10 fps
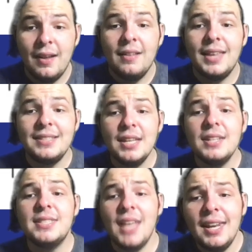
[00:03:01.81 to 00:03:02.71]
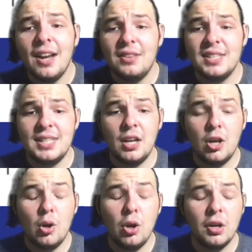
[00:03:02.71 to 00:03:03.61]
they did a study on this and
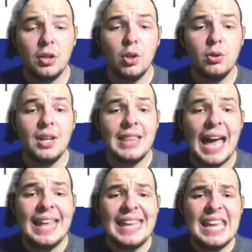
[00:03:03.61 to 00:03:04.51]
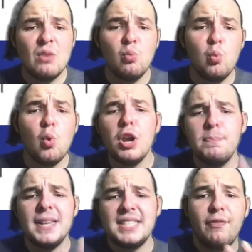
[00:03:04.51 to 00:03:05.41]
concluded that it would
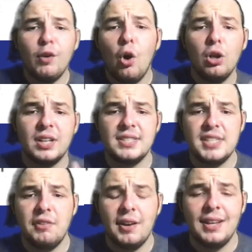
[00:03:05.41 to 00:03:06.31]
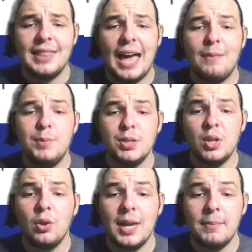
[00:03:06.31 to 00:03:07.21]
be difficult considering that
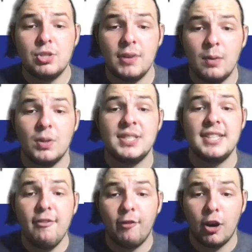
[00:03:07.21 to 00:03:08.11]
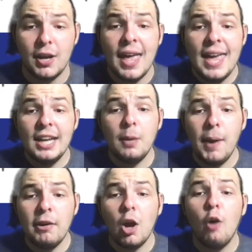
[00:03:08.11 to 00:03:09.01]
musical imagery was differed in
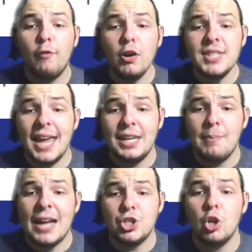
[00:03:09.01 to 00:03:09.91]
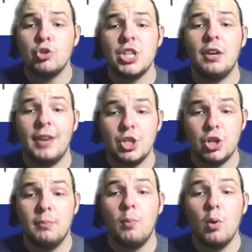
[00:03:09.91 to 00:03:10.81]
comparing overt and imaginal
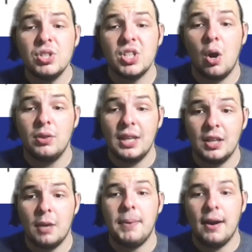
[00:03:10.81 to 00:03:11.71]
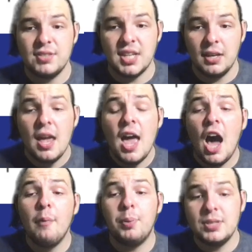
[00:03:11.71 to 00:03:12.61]
generation more so than the comparison
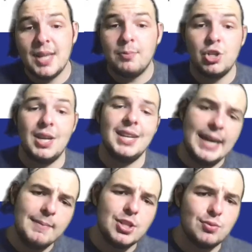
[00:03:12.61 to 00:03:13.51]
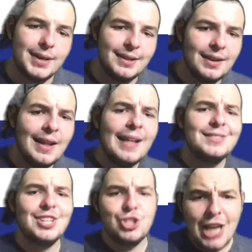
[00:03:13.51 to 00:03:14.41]
of perception and imagery.
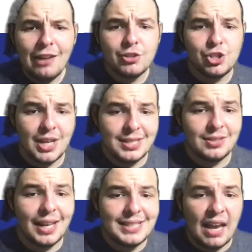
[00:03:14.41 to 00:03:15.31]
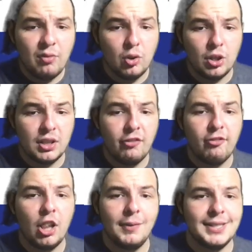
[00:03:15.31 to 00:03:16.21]
To challenge this, let's have a look at the
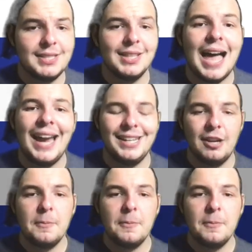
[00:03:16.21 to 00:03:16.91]
following slide.